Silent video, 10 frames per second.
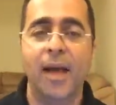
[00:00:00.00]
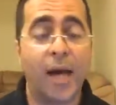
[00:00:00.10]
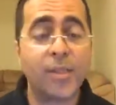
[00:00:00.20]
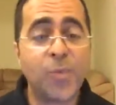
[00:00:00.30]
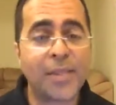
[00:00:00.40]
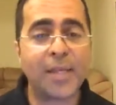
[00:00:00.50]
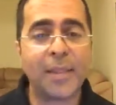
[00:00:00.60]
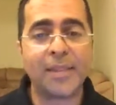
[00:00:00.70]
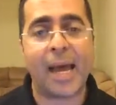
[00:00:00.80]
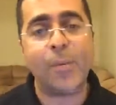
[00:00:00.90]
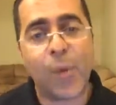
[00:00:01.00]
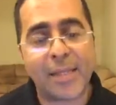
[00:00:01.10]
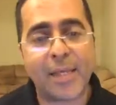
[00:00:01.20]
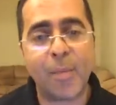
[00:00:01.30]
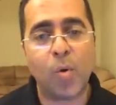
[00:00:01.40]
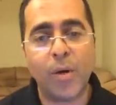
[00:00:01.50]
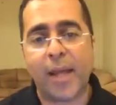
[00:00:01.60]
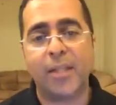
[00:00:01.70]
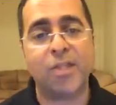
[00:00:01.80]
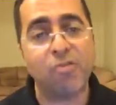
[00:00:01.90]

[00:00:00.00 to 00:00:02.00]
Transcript: I just wasted my time, wasting my own energy,